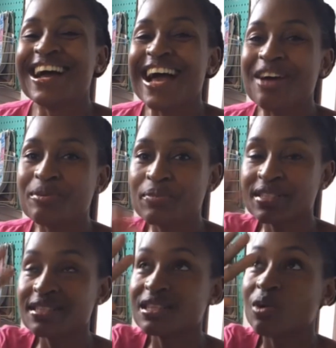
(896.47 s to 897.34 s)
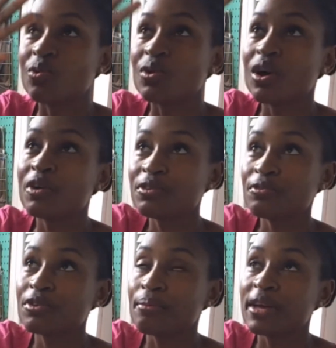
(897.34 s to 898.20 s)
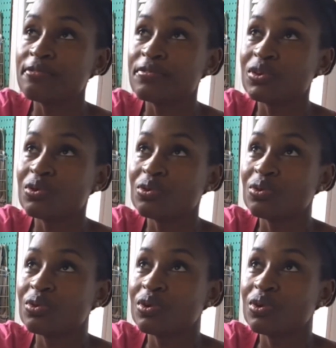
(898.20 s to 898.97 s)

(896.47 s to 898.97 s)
I would put it out from my view